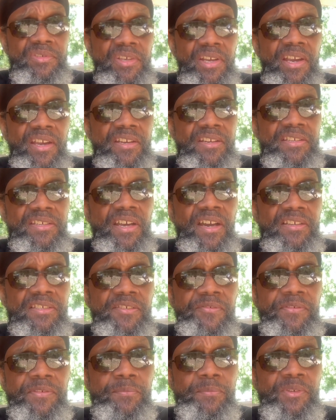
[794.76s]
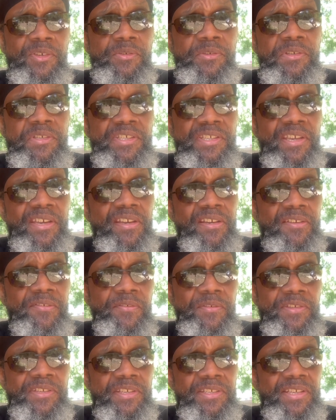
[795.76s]
had a doctor from Louisiana
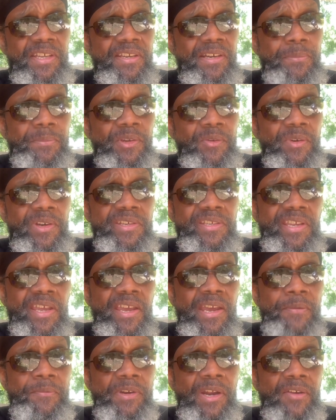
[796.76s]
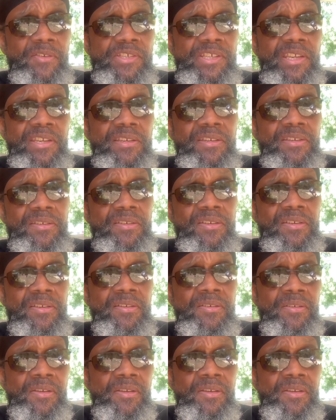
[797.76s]
to tell me one time when I was getting